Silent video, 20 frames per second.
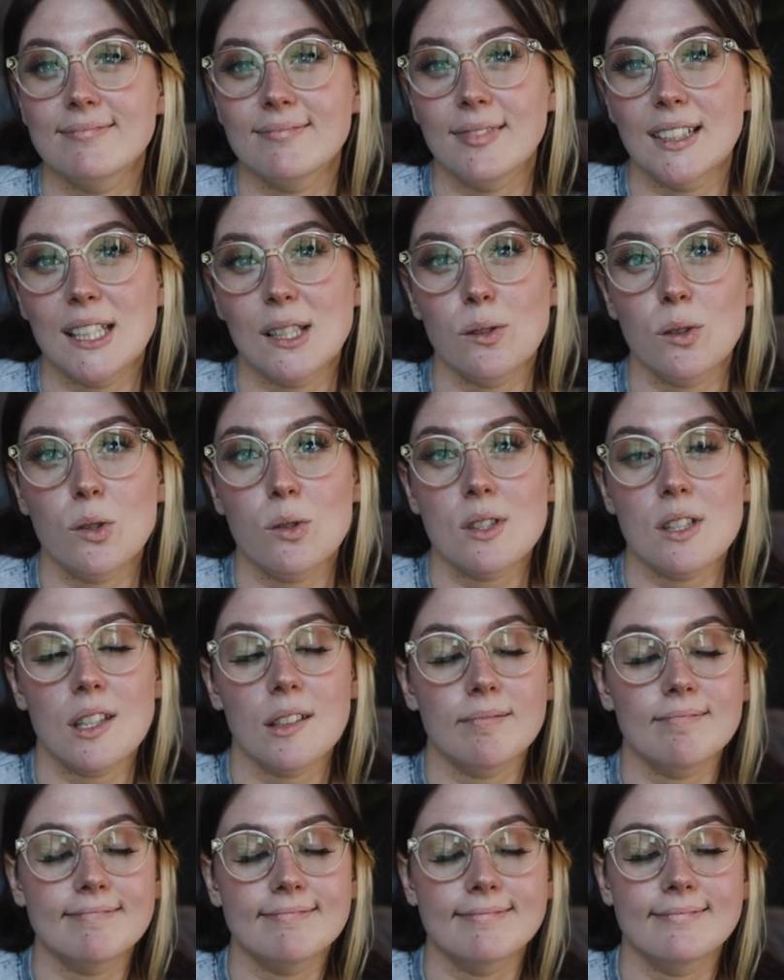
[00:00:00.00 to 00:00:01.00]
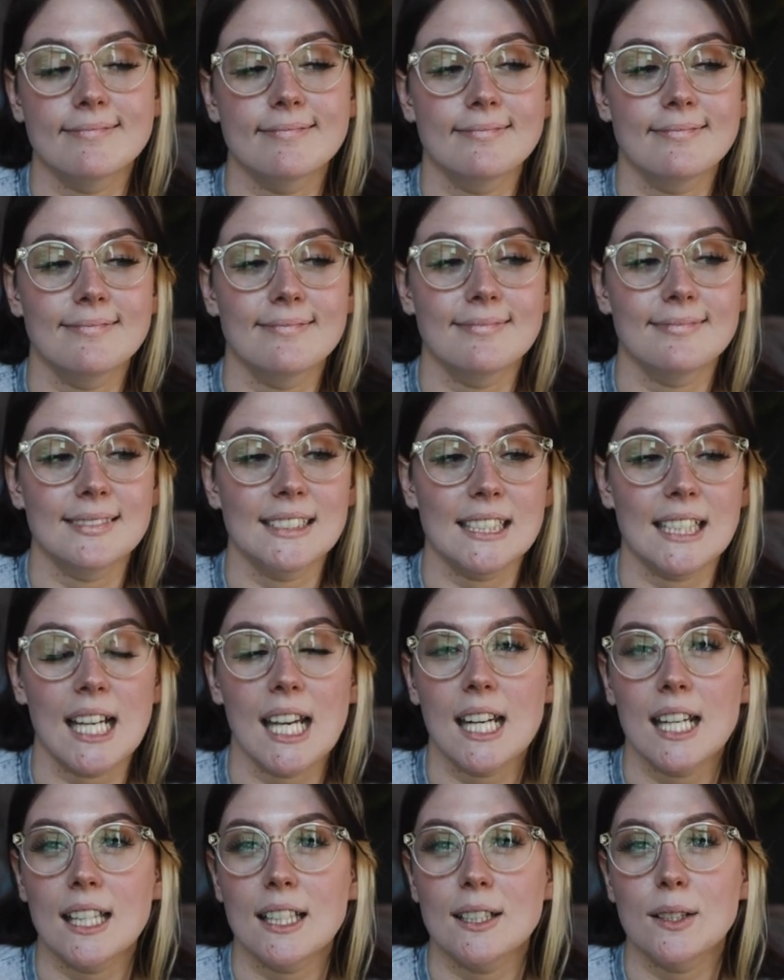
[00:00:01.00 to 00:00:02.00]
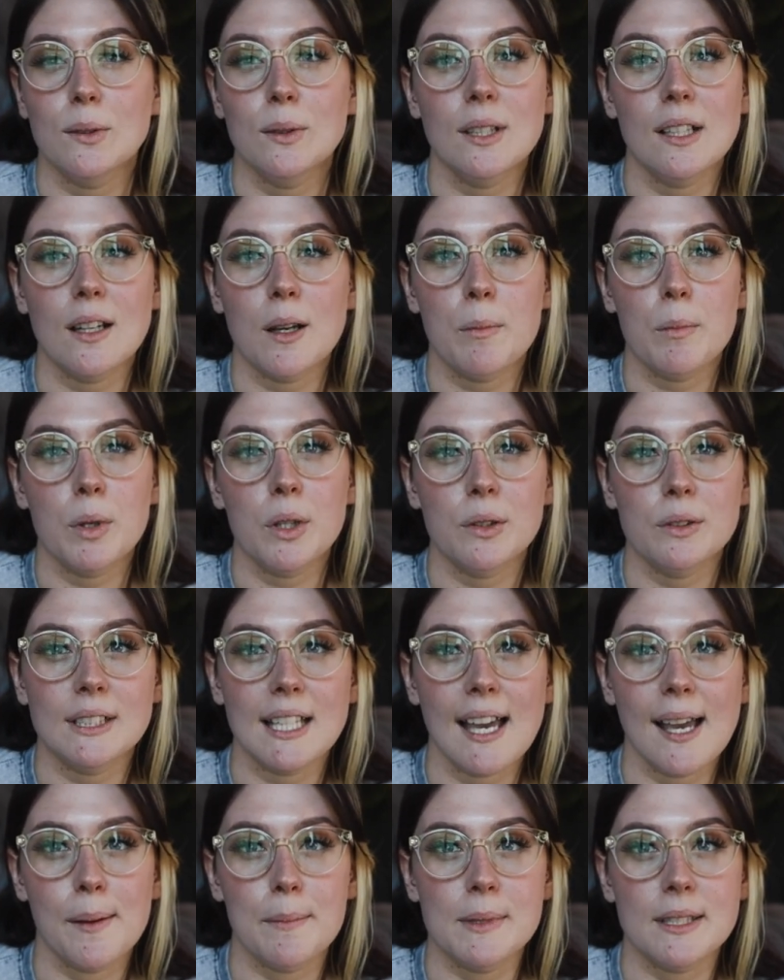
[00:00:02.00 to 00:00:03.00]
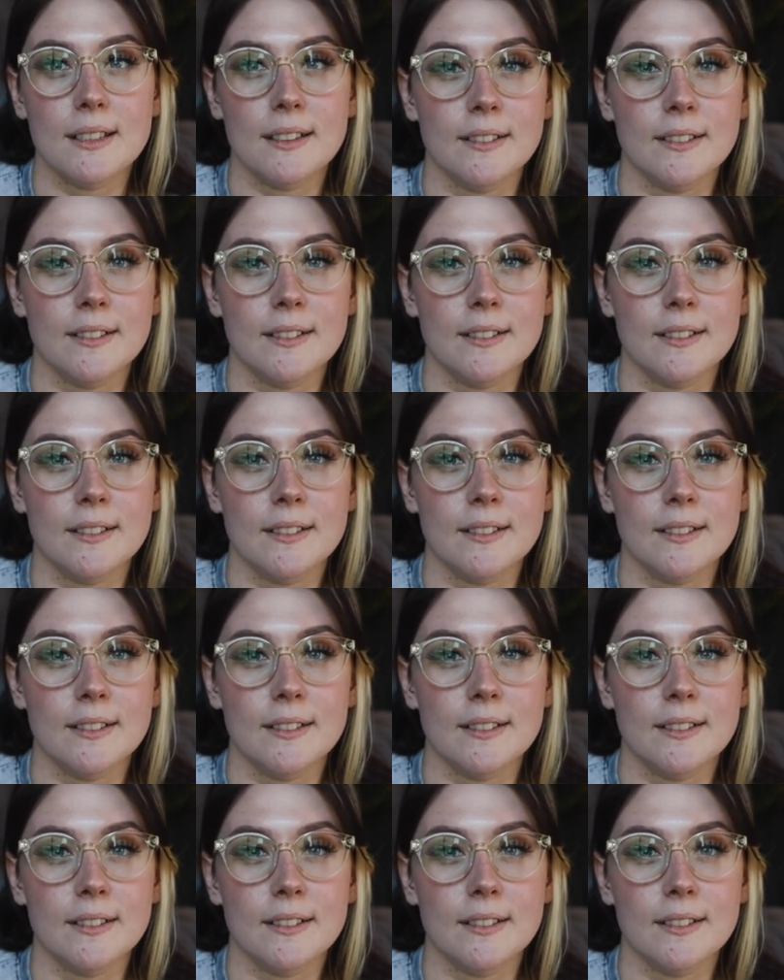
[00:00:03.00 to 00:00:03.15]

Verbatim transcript: when you use it, you're kind of doing it on borrowed time.